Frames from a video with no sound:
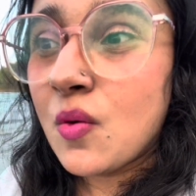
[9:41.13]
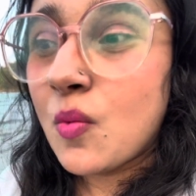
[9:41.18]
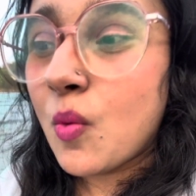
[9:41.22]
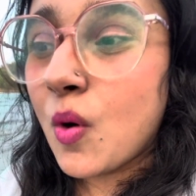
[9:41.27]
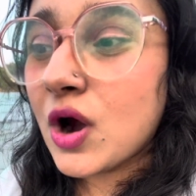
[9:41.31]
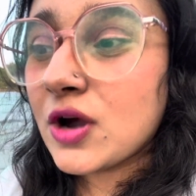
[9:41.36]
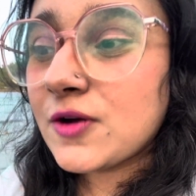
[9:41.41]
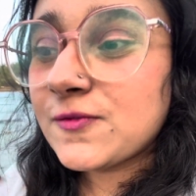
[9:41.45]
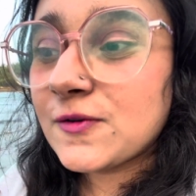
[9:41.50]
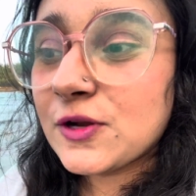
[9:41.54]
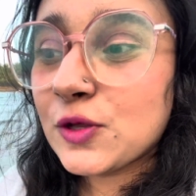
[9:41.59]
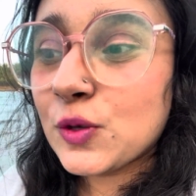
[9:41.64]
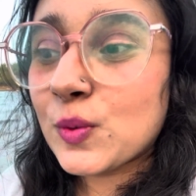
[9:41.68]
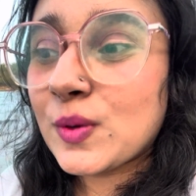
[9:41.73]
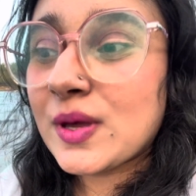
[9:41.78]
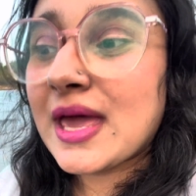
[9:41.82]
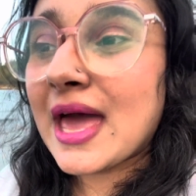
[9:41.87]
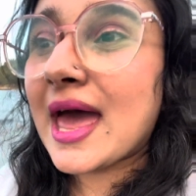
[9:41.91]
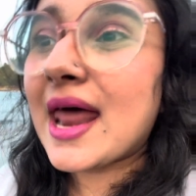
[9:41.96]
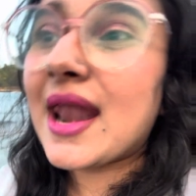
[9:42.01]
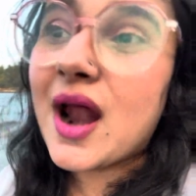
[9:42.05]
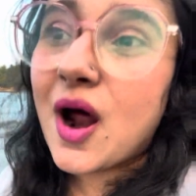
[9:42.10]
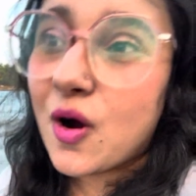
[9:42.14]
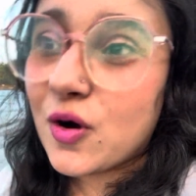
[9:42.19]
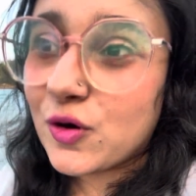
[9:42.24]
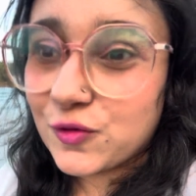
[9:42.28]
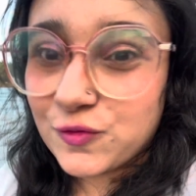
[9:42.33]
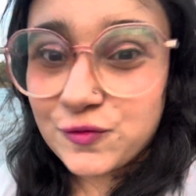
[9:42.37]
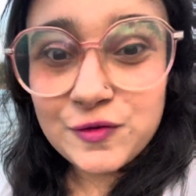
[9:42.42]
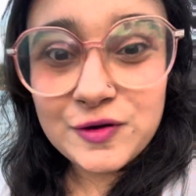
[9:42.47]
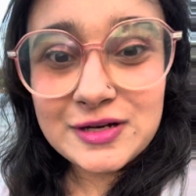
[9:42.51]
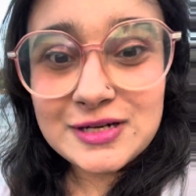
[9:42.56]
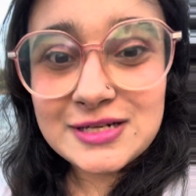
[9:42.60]
What would you get out
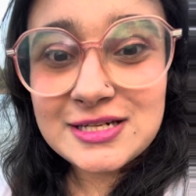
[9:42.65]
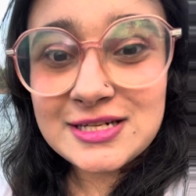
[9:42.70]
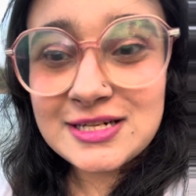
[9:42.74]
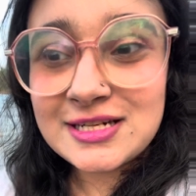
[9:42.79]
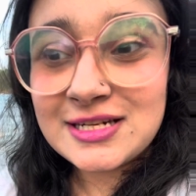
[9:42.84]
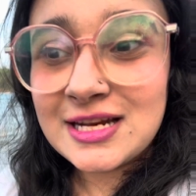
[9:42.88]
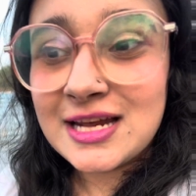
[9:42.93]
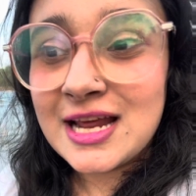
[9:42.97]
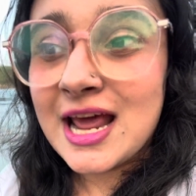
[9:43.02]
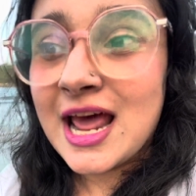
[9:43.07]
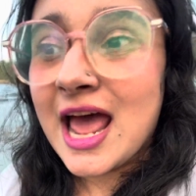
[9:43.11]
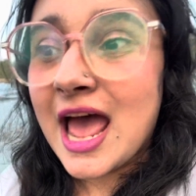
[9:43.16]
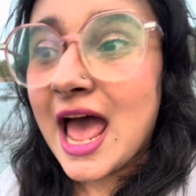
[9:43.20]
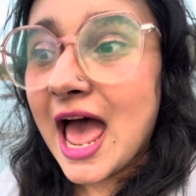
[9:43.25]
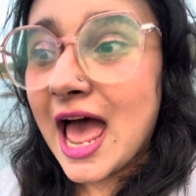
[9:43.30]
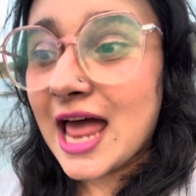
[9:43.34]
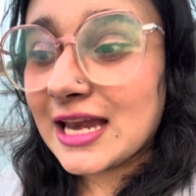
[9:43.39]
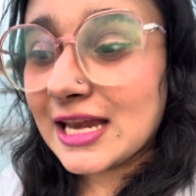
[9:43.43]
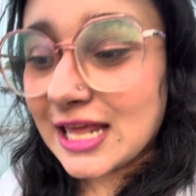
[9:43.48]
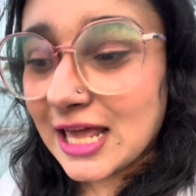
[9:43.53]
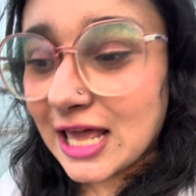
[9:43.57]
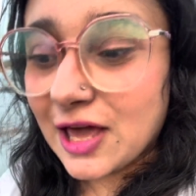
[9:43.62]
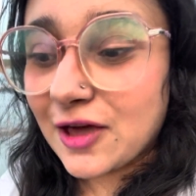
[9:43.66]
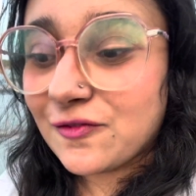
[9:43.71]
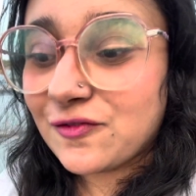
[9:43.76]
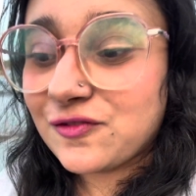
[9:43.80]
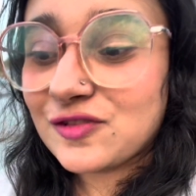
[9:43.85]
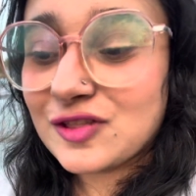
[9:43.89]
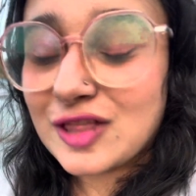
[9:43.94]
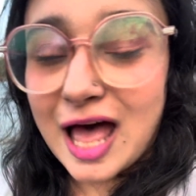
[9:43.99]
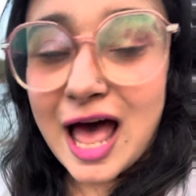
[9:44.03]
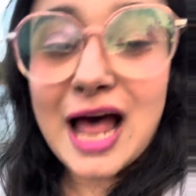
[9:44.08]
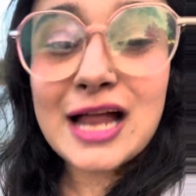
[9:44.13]
of it? And give
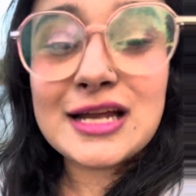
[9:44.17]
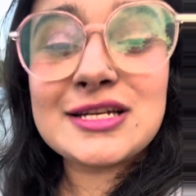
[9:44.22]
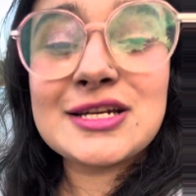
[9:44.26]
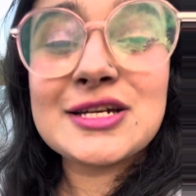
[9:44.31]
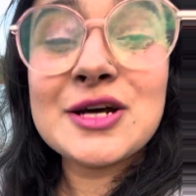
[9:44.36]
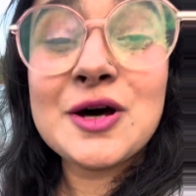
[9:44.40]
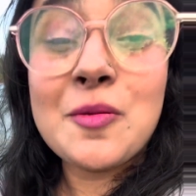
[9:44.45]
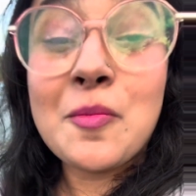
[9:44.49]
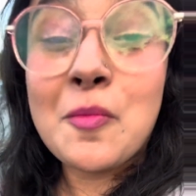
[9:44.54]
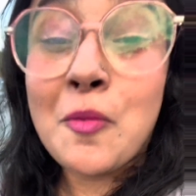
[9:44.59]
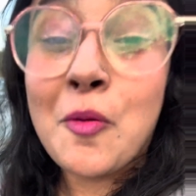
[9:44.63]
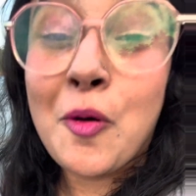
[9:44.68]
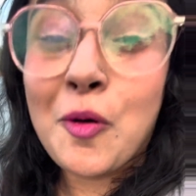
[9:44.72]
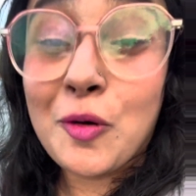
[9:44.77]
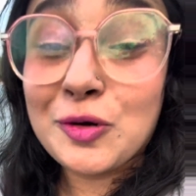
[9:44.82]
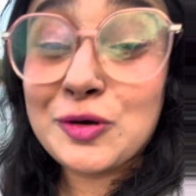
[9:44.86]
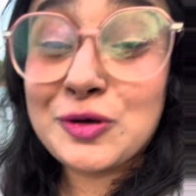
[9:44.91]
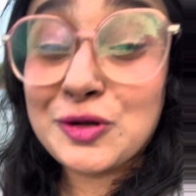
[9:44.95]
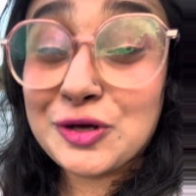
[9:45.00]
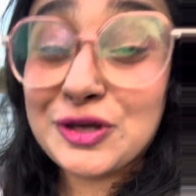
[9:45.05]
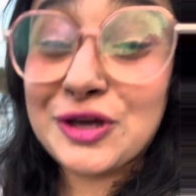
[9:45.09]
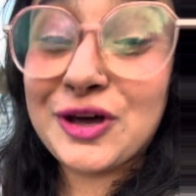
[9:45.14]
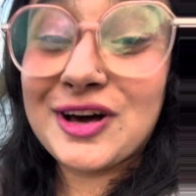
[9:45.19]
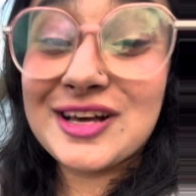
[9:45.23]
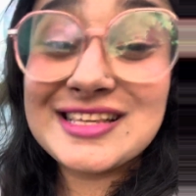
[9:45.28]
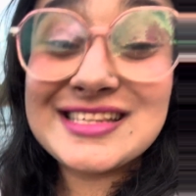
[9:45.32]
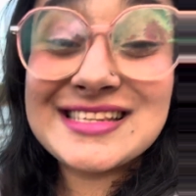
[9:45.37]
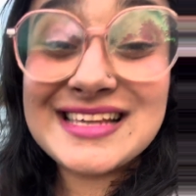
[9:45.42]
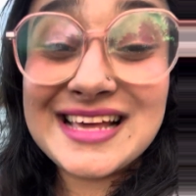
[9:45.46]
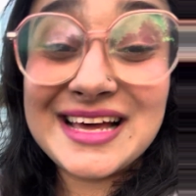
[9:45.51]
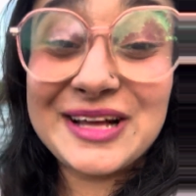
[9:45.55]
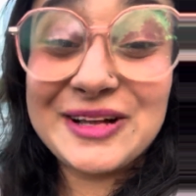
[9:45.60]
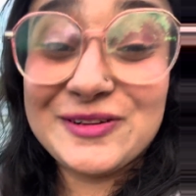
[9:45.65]
that more to
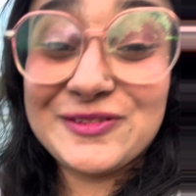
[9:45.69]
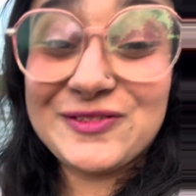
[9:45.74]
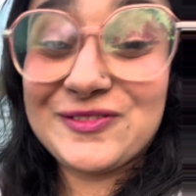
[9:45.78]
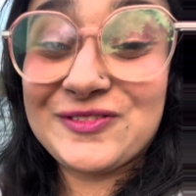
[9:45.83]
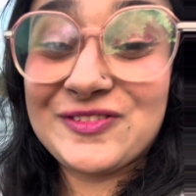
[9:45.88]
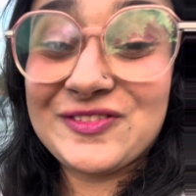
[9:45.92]
yourself.